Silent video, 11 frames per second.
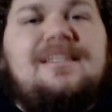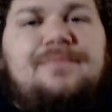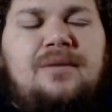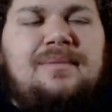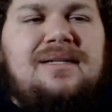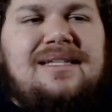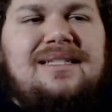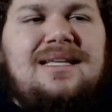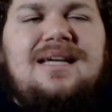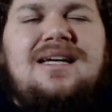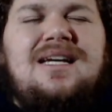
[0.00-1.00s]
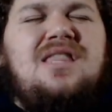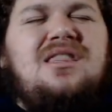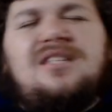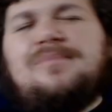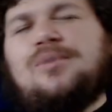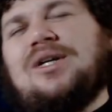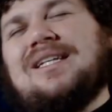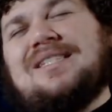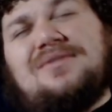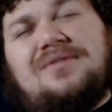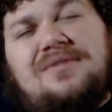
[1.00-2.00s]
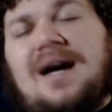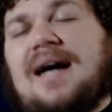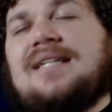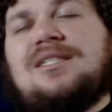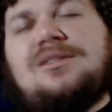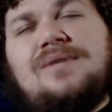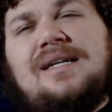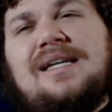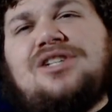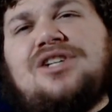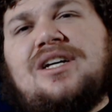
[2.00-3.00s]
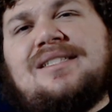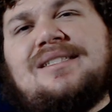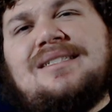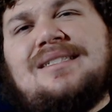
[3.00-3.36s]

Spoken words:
purposes, this book is fine to read. Just